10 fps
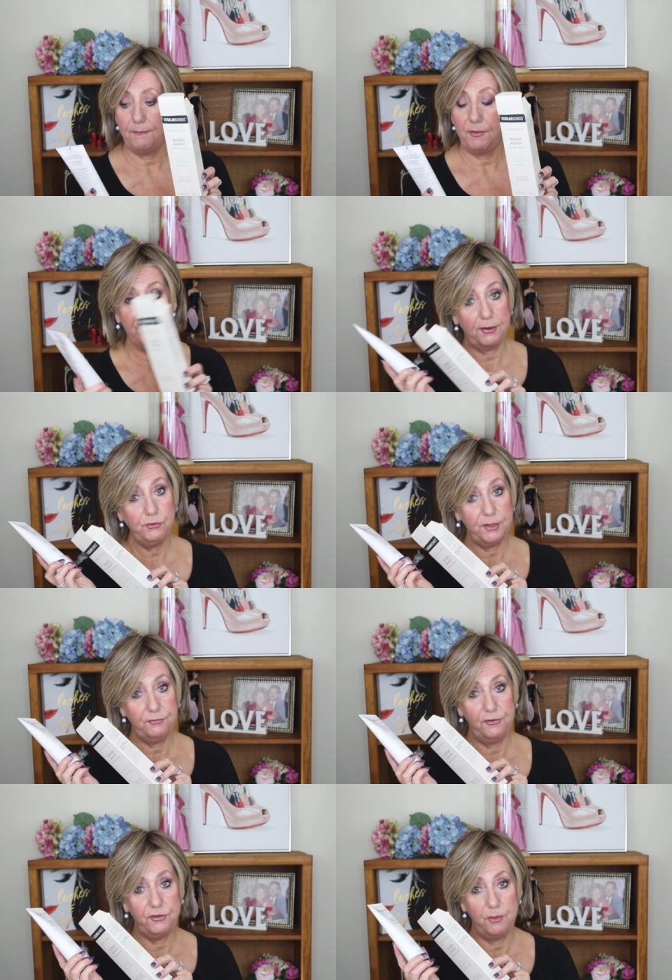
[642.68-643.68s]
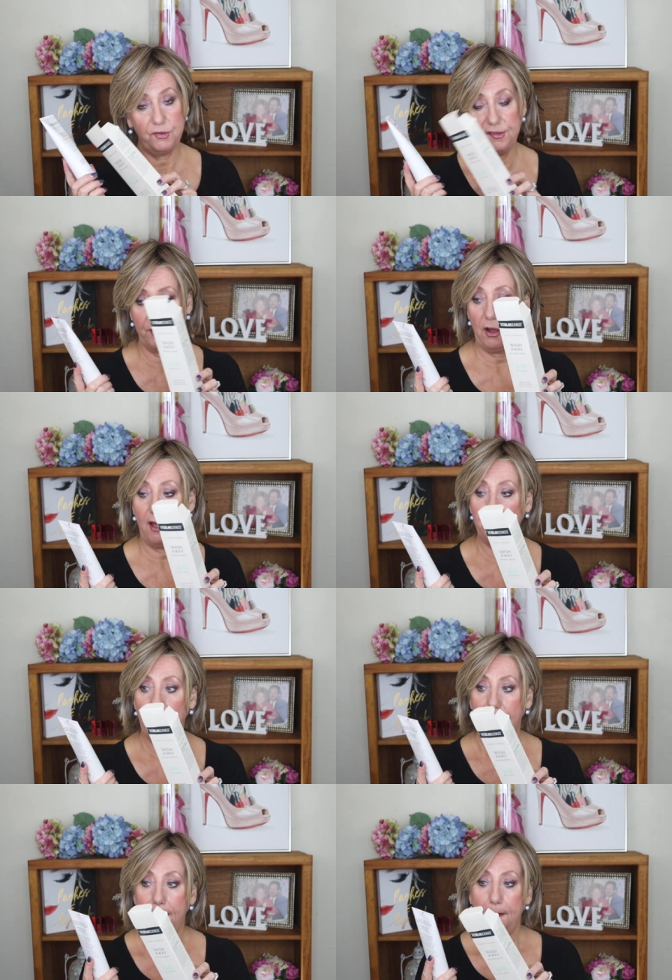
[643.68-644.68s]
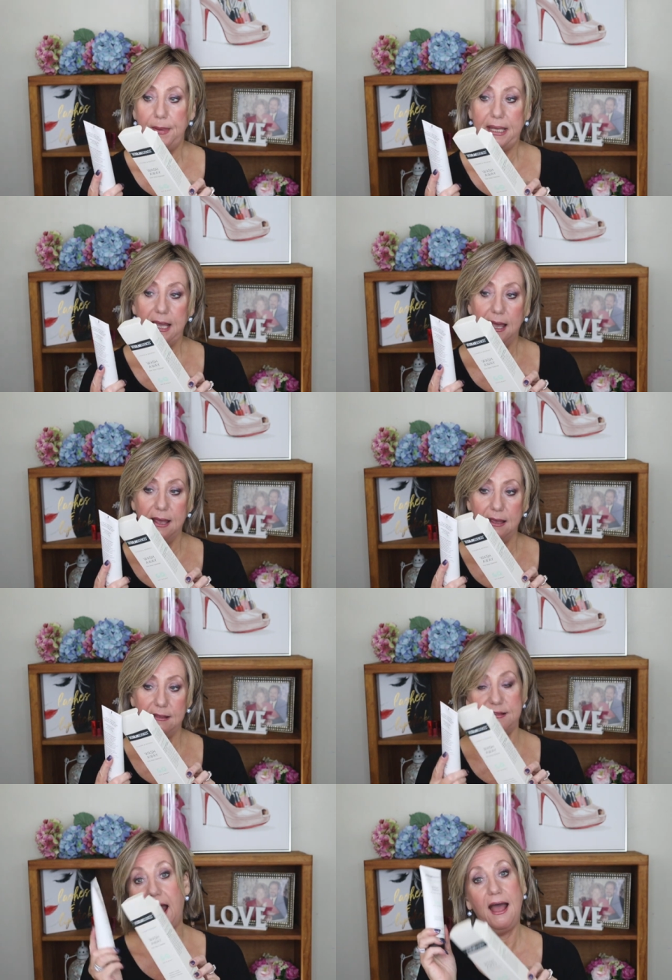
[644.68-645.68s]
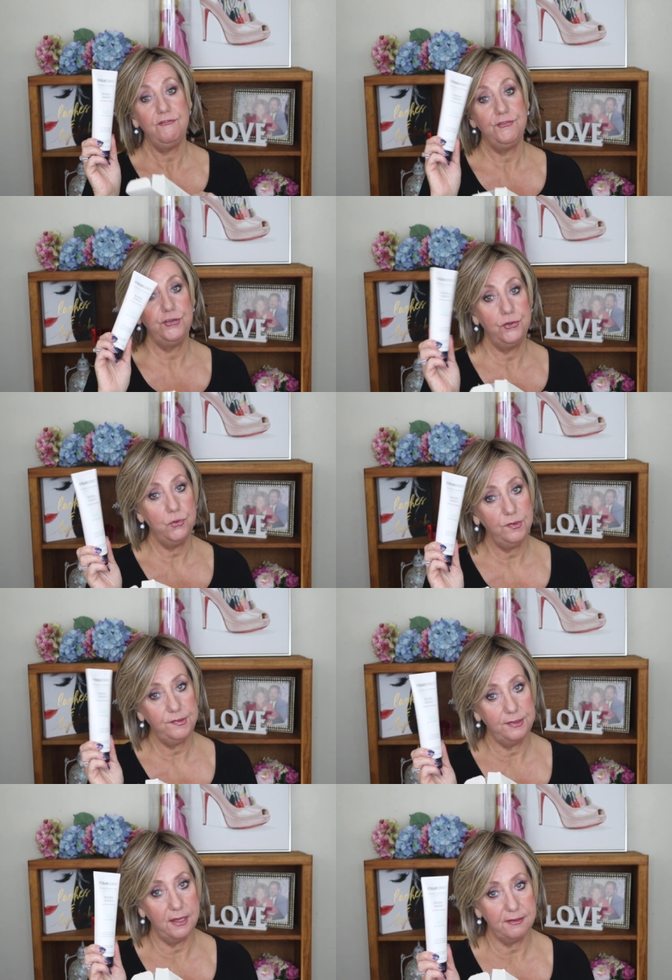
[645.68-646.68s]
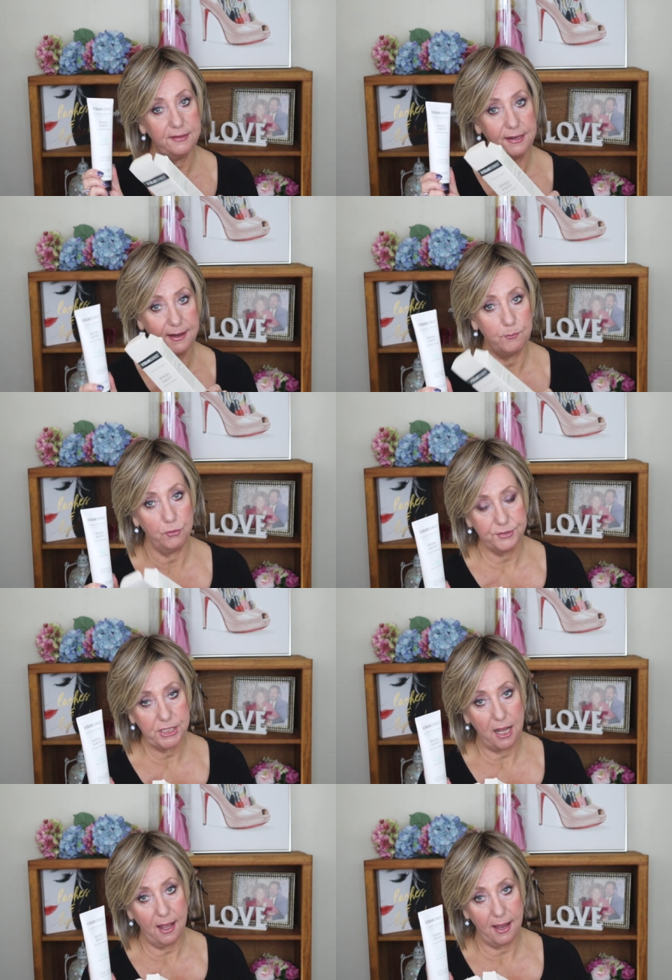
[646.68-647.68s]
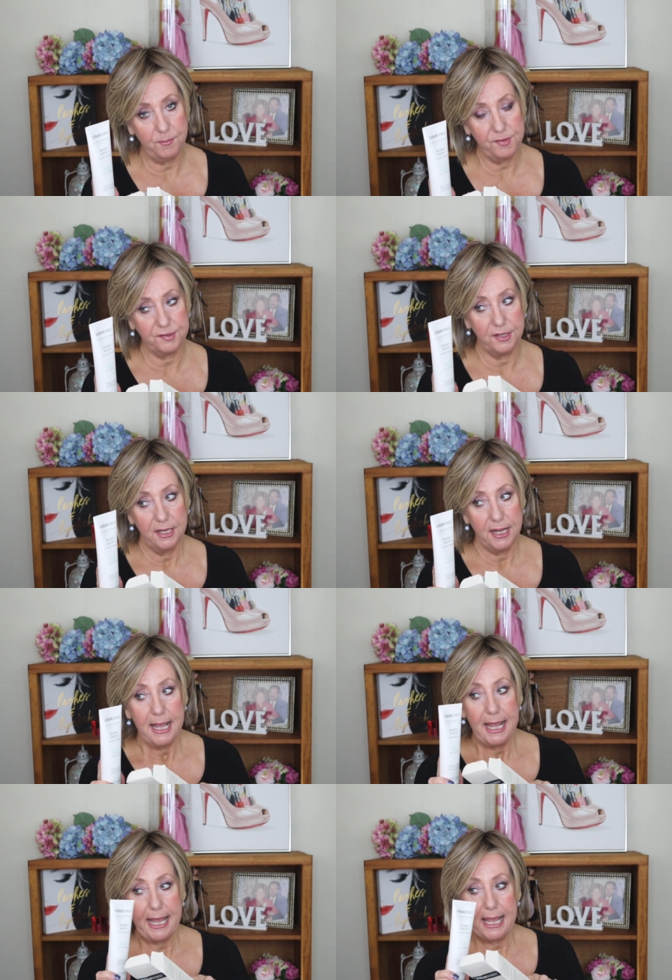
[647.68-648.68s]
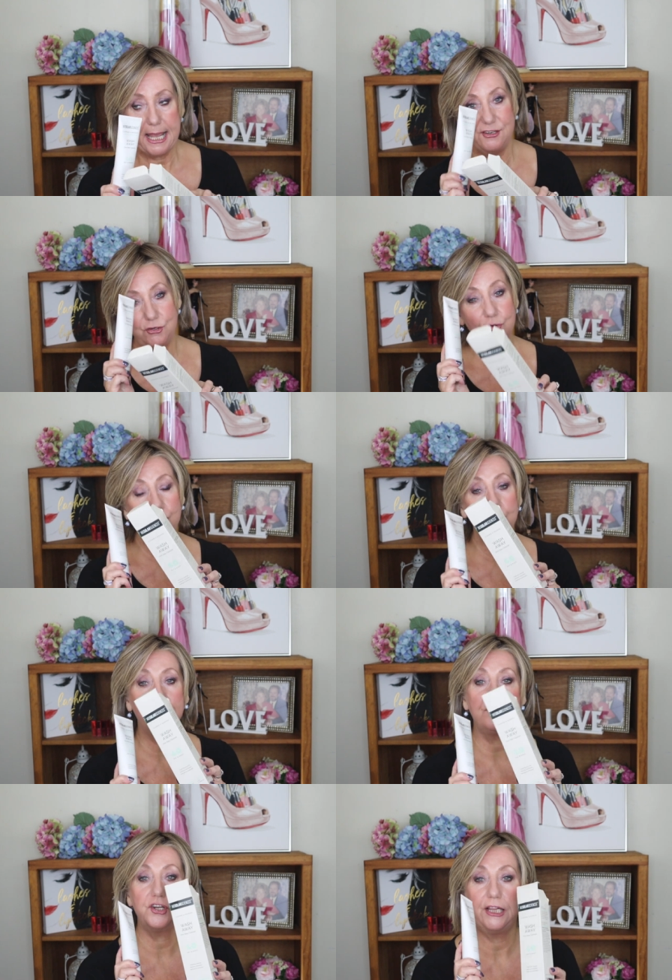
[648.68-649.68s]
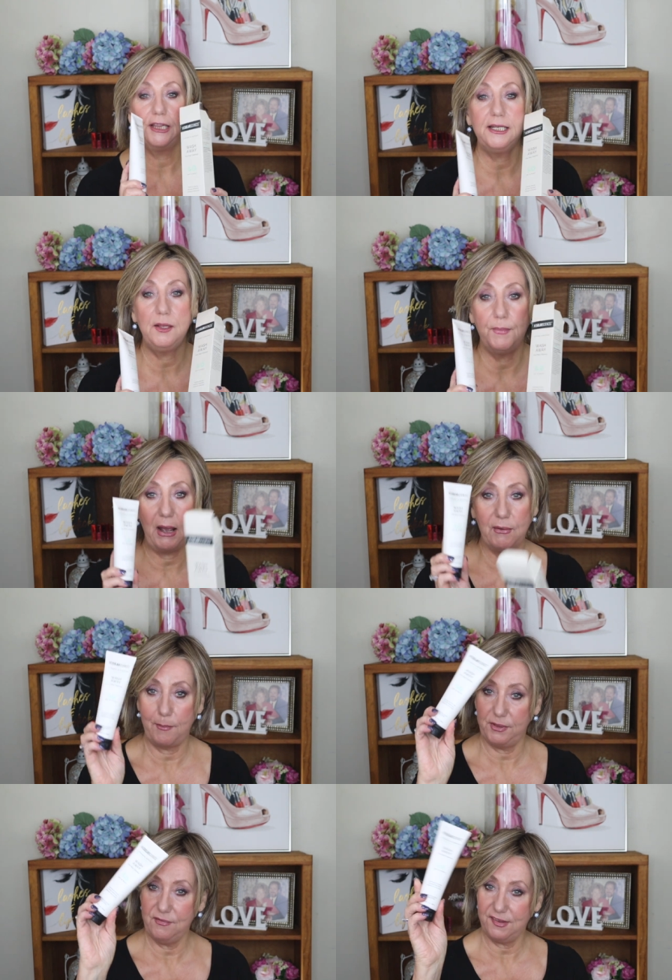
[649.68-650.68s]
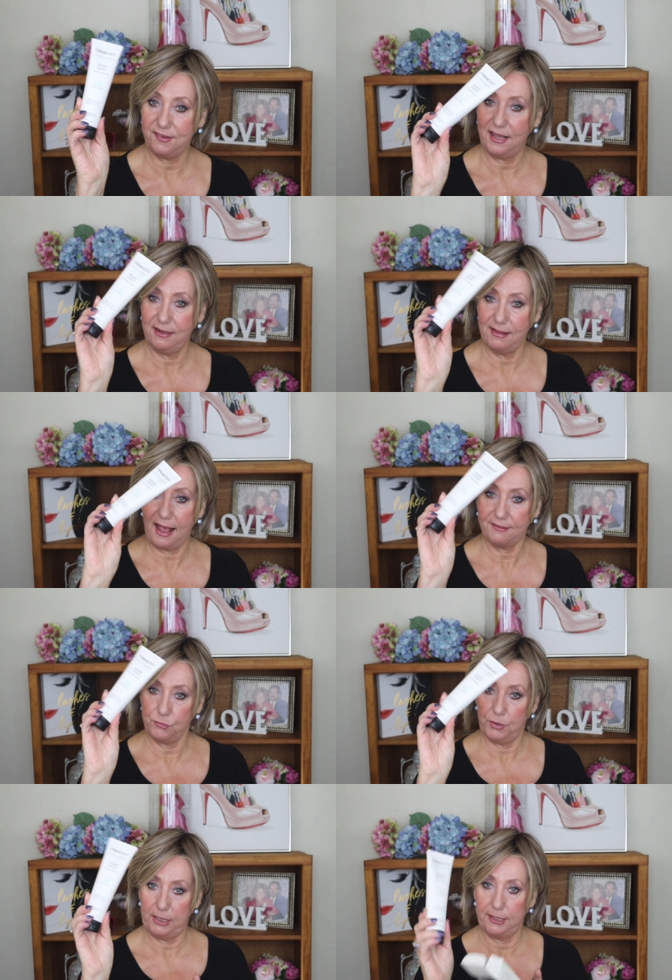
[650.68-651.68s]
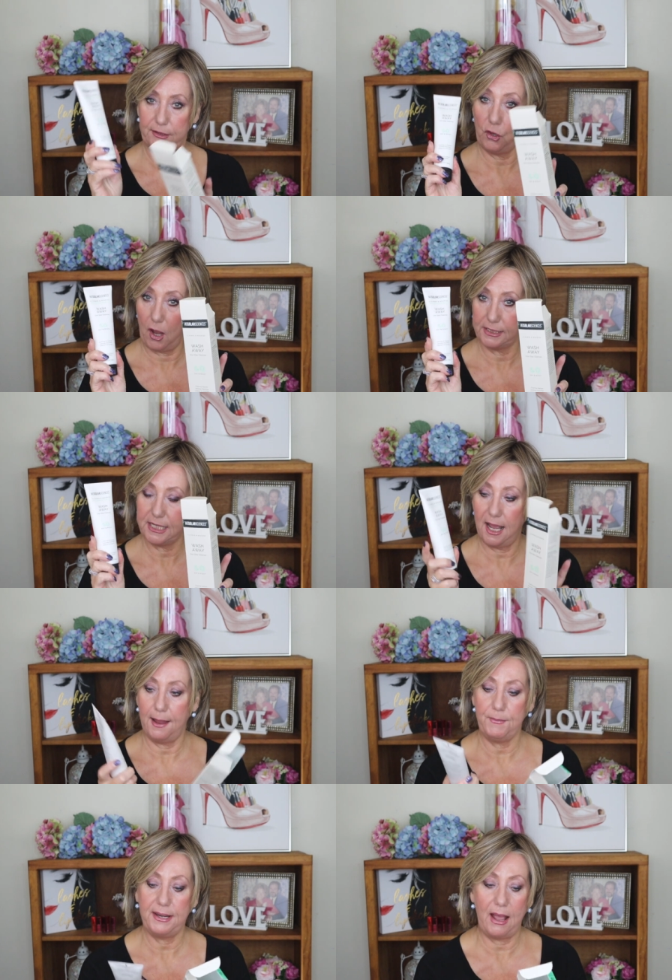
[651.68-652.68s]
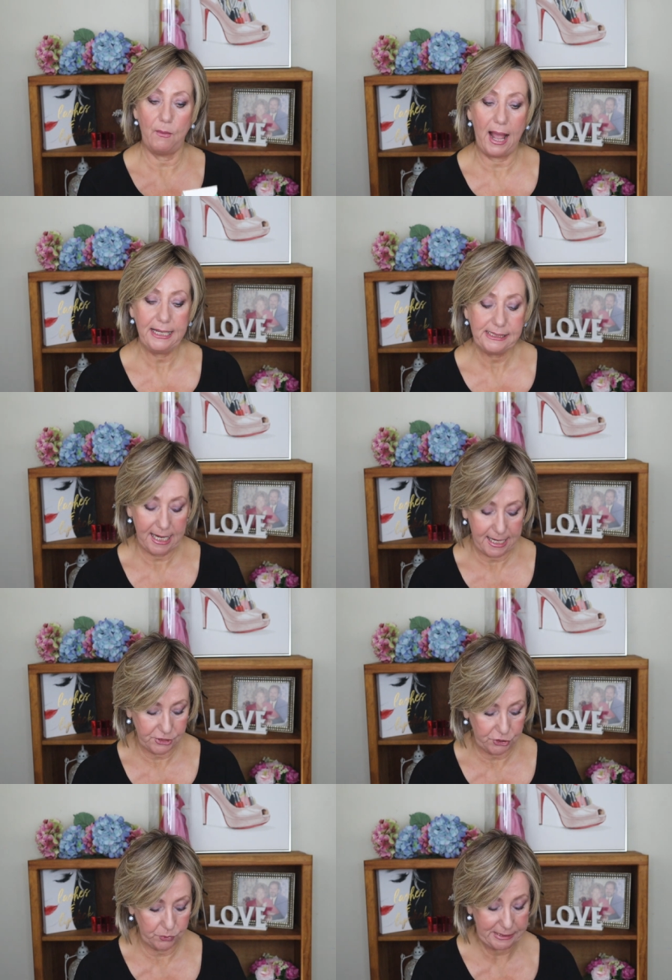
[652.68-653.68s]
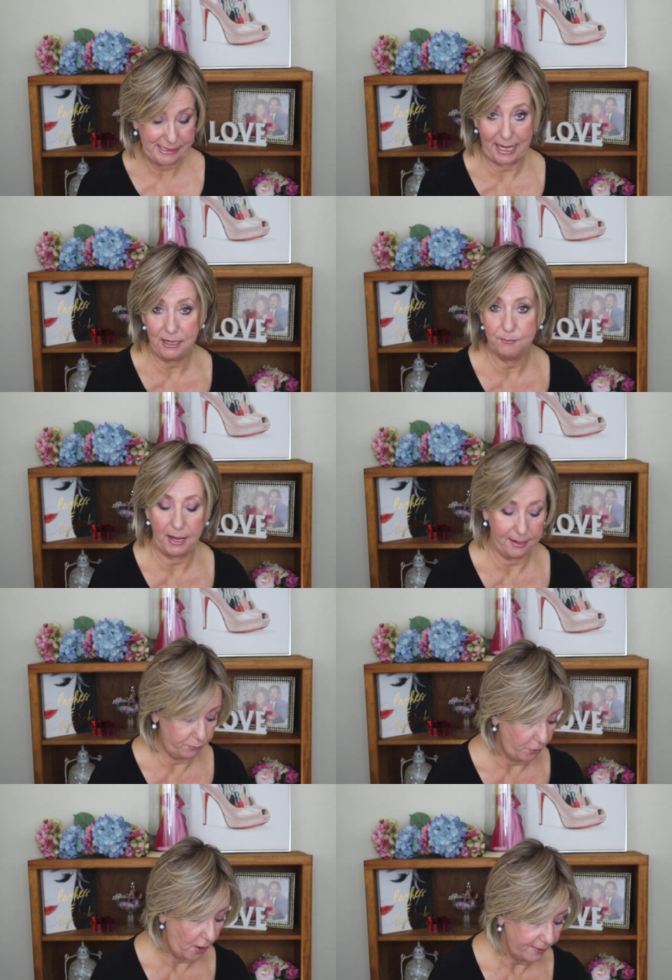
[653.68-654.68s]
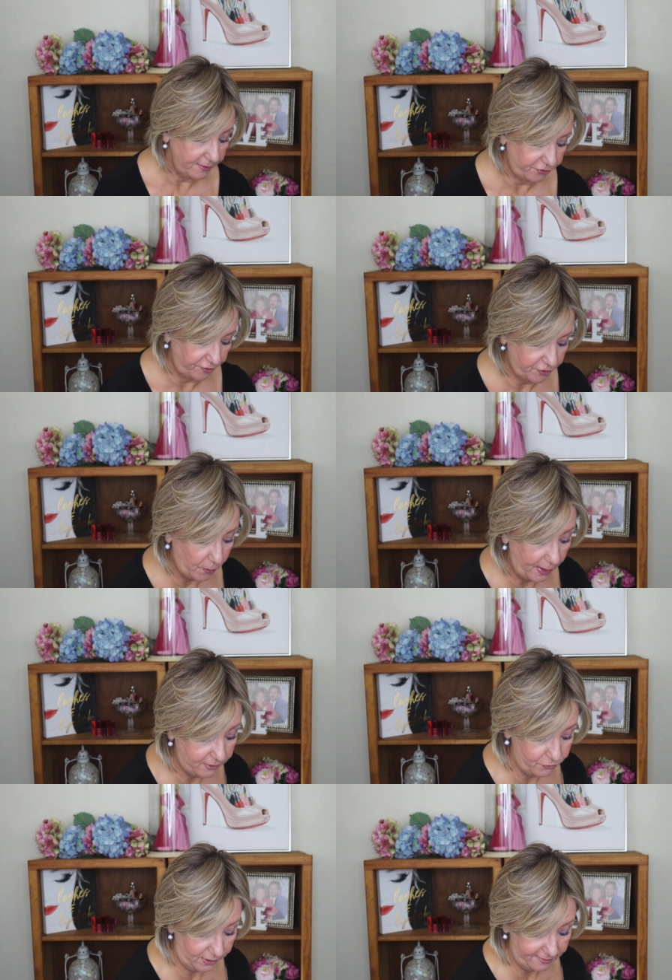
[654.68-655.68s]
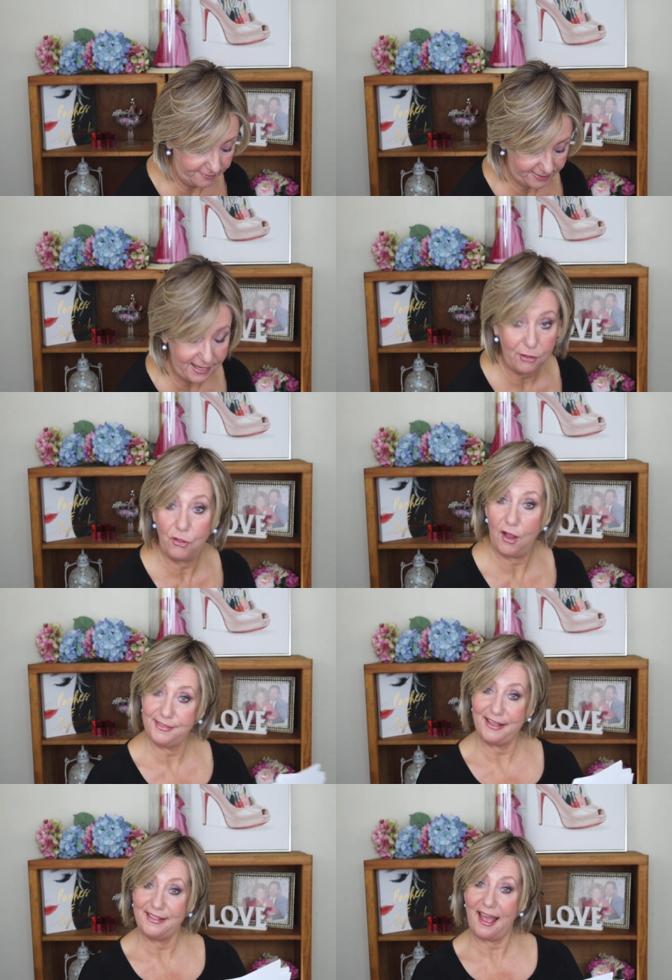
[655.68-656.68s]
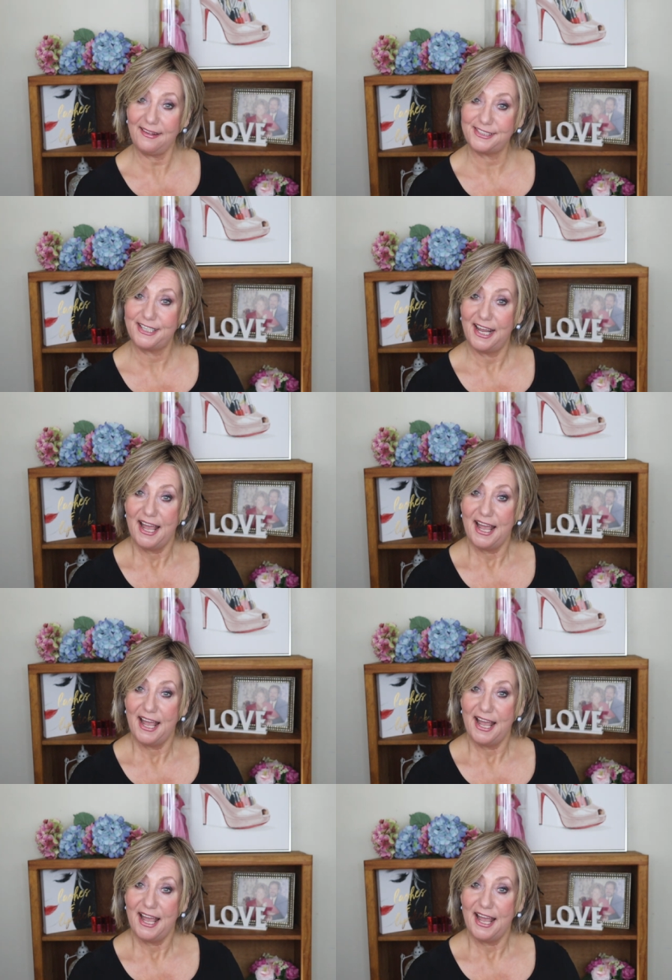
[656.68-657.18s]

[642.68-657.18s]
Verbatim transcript: especially with the 15% off, because I've used this a number of times, and you use such a little amount. I believe this is going to last a really long time. Now, I tend to date my products just so I can really see how long they last,